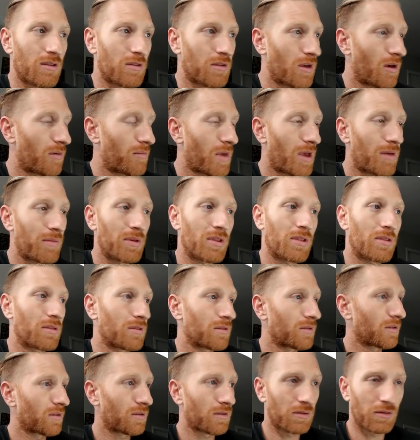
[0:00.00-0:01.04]
maybe
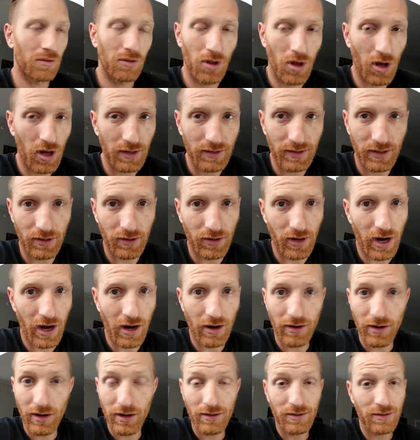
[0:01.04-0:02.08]
lawns in your
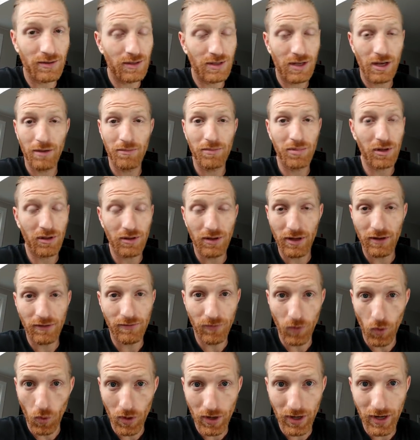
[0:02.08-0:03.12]
area, typically
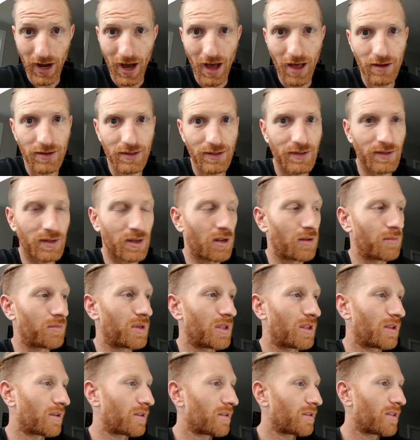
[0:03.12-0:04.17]
$40 is going to
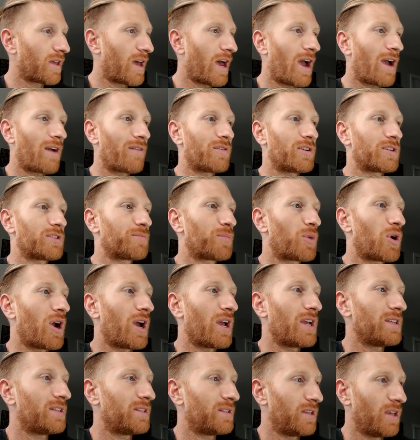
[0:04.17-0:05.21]
be the average
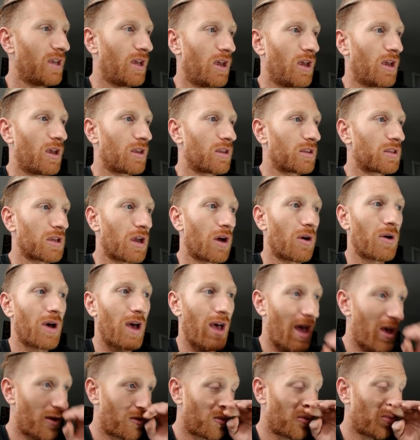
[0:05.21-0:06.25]
price.
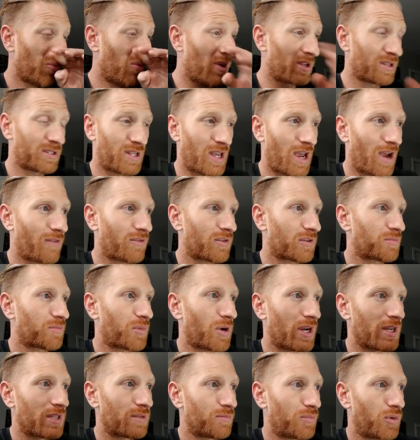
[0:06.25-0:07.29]
What's the average
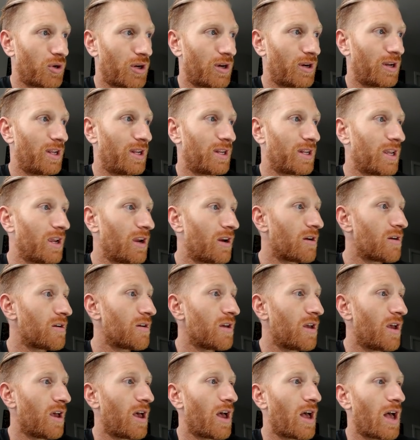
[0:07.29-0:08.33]
price? Put it in
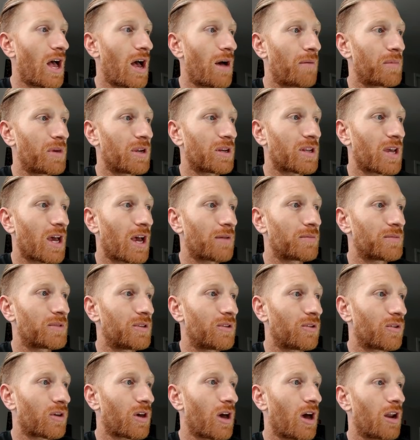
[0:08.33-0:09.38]
here. How many times
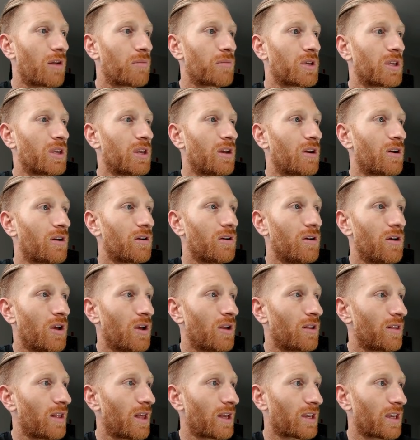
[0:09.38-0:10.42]
do you cut them a year?
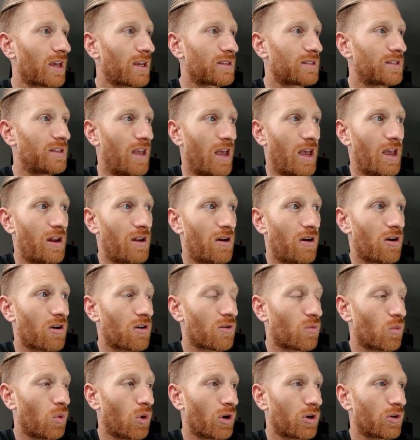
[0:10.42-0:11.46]
Like I said,
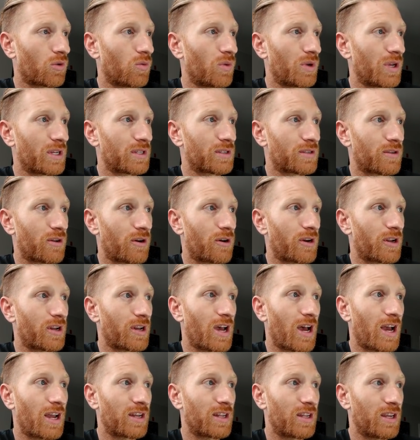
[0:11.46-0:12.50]
our work week's
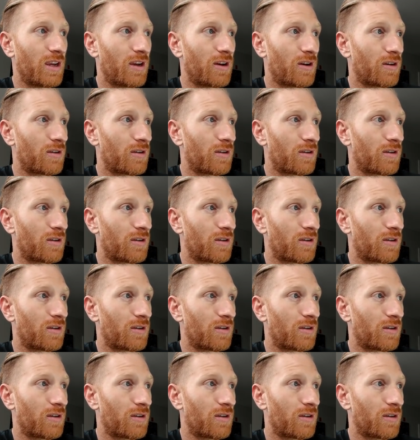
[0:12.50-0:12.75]
39